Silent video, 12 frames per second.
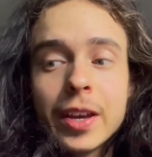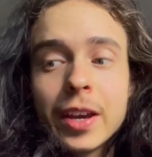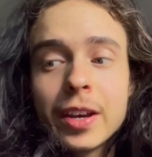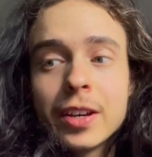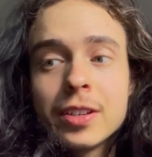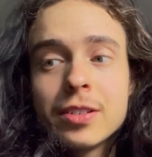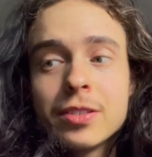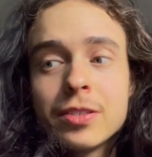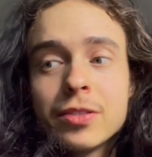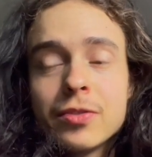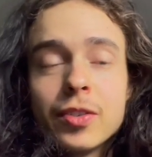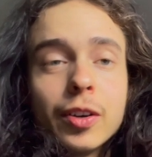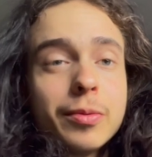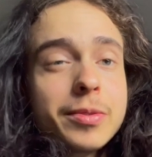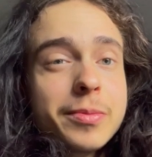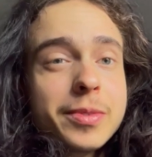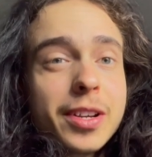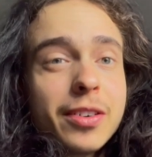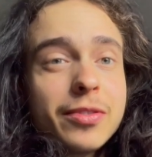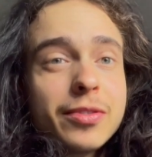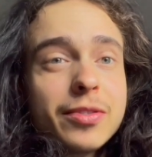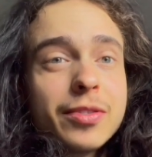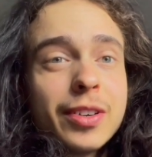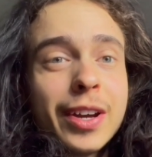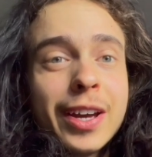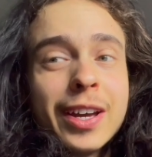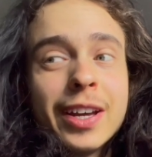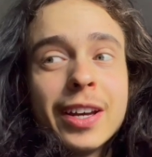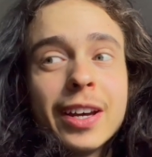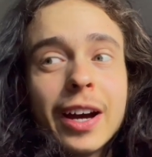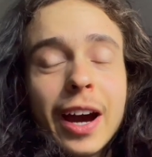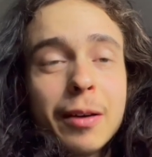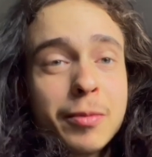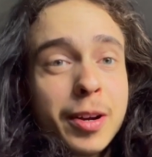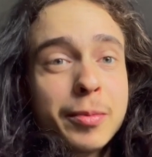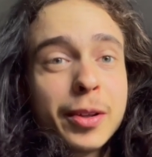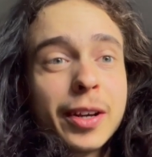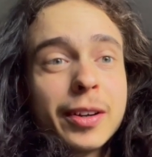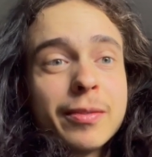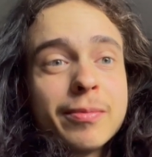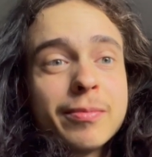and film some stuff. I'm rambling.